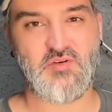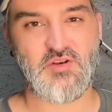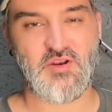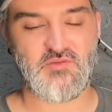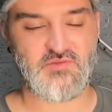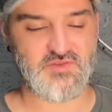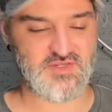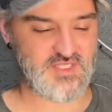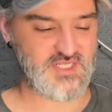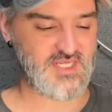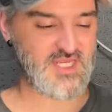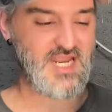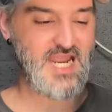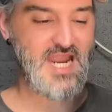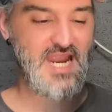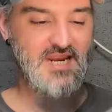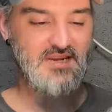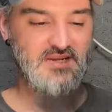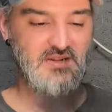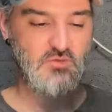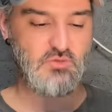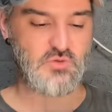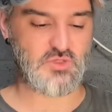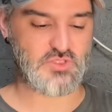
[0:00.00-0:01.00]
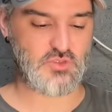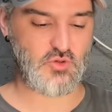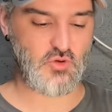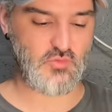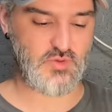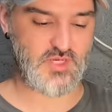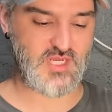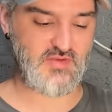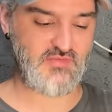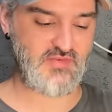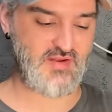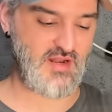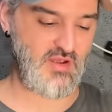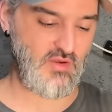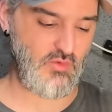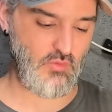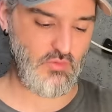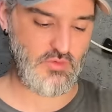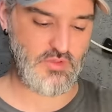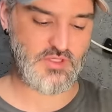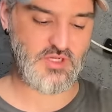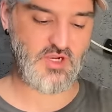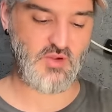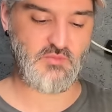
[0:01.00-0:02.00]
and obviously Ada was giving out all
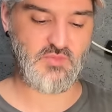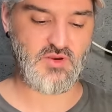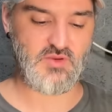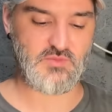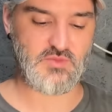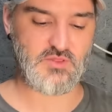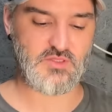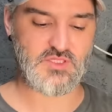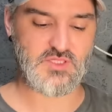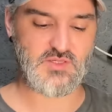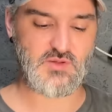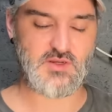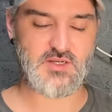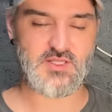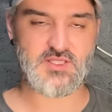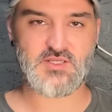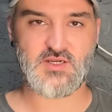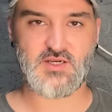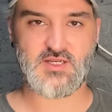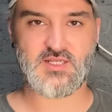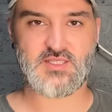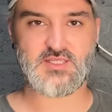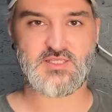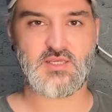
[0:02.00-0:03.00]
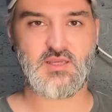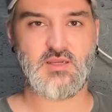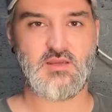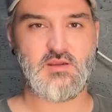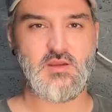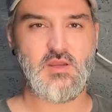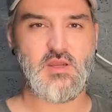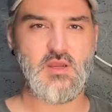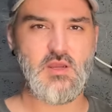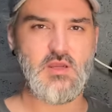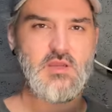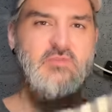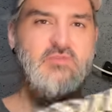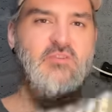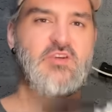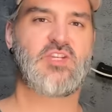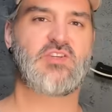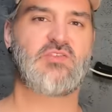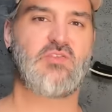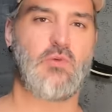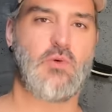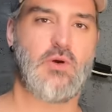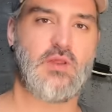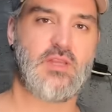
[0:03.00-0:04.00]
the compliments, so I decided to fish
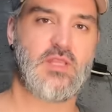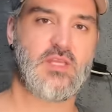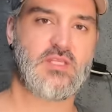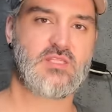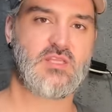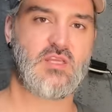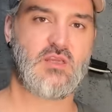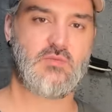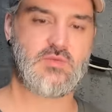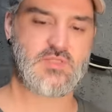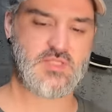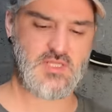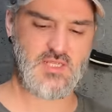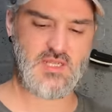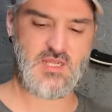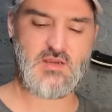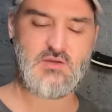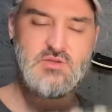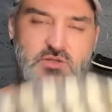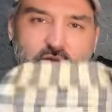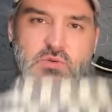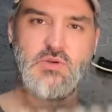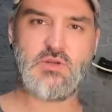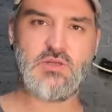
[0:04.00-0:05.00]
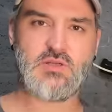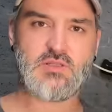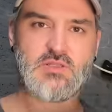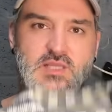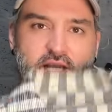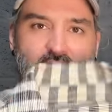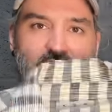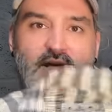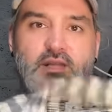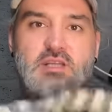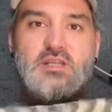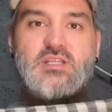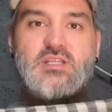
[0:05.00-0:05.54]
for one this time. I said, how do I look, darling?